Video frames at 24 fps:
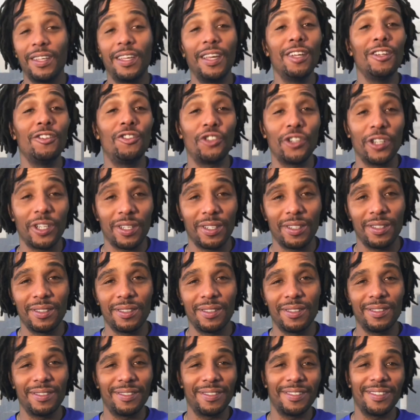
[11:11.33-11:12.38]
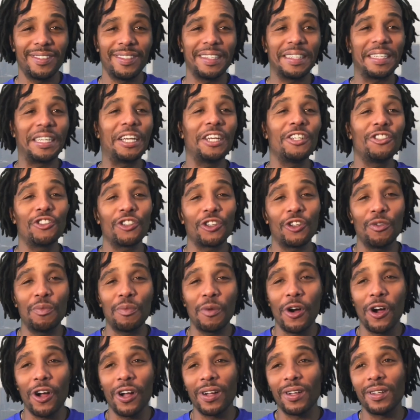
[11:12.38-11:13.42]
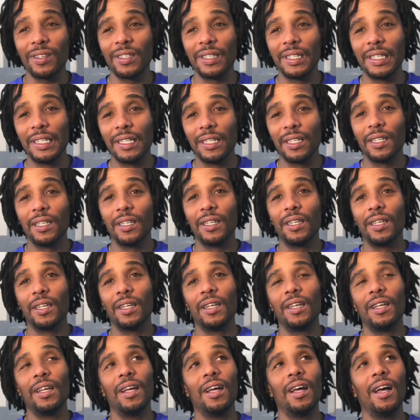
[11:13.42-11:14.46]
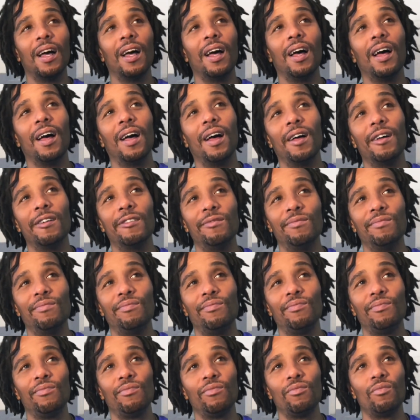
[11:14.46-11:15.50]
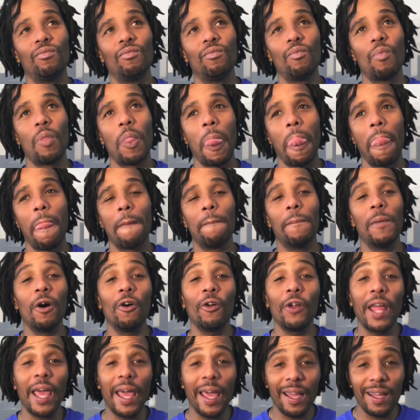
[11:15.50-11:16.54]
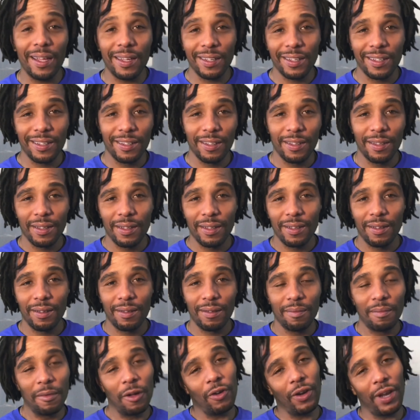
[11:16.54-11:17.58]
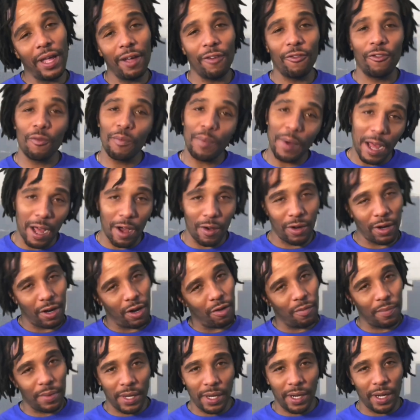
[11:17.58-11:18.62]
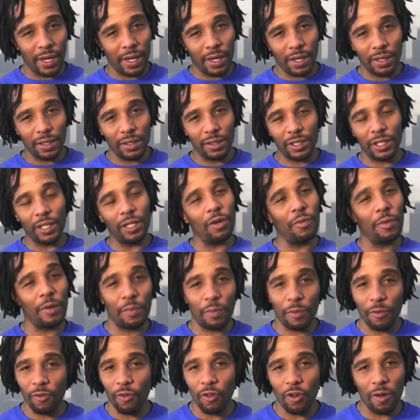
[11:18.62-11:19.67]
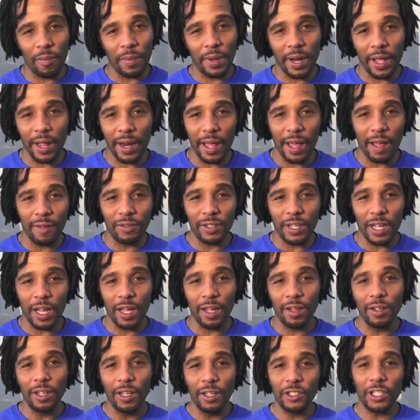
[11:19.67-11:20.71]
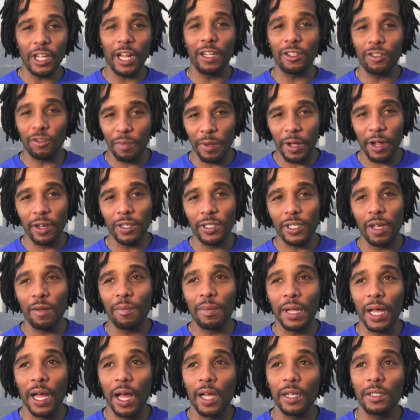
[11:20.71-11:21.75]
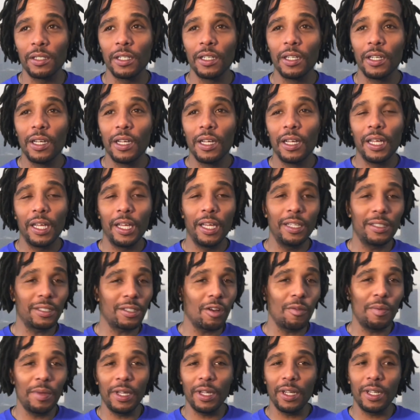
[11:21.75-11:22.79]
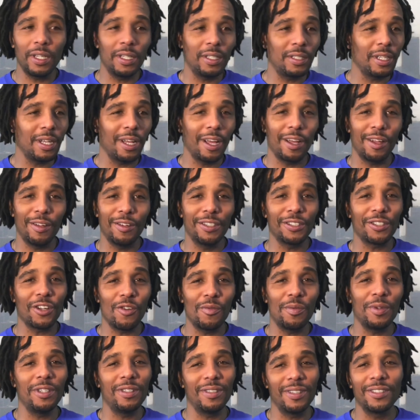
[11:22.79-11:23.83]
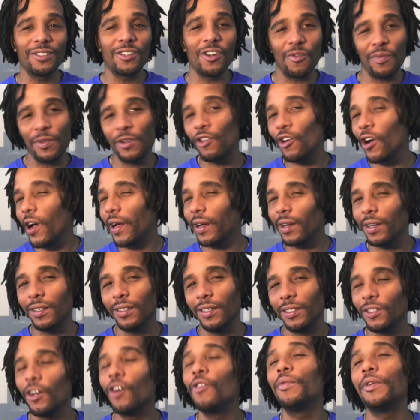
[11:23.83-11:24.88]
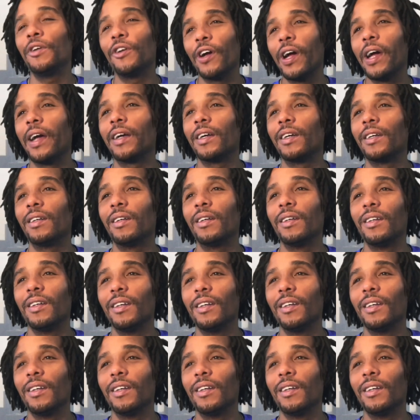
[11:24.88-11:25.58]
Kendrick Lamar, Monet from Power gonna be there. She gonna be performing at halftime. Shout out to Mary J. Blige. It's gonna be a good time. It's gonna be cracking.